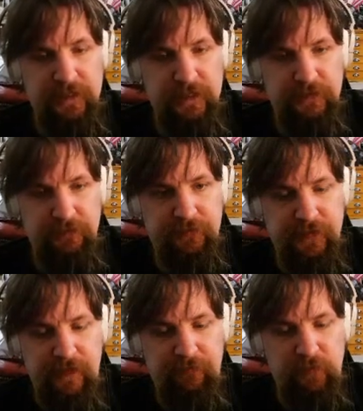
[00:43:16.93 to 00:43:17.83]
get to a
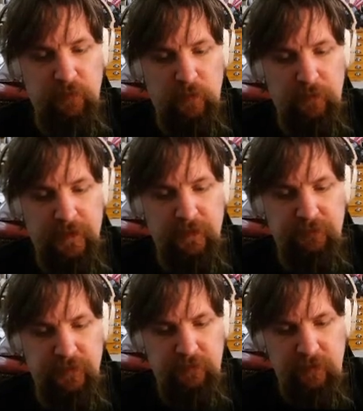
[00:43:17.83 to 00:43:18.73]
safe room where we can
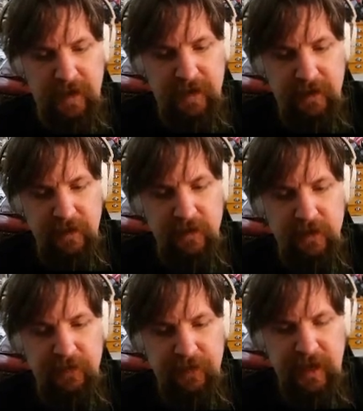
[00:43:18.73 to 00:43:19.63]
put away
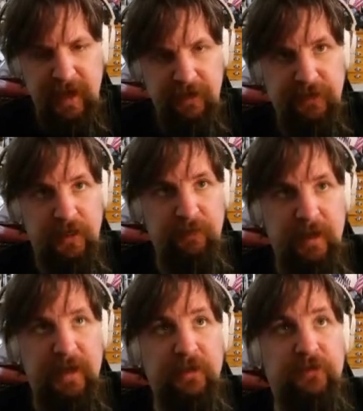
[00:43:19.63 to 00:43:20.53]
the handgun
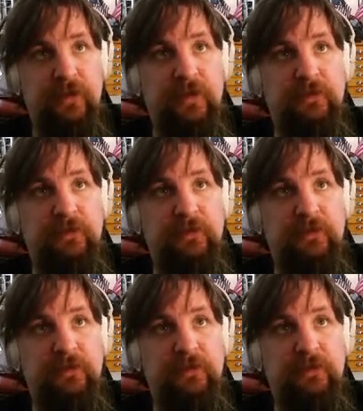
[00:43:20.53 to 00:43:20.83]
magazine.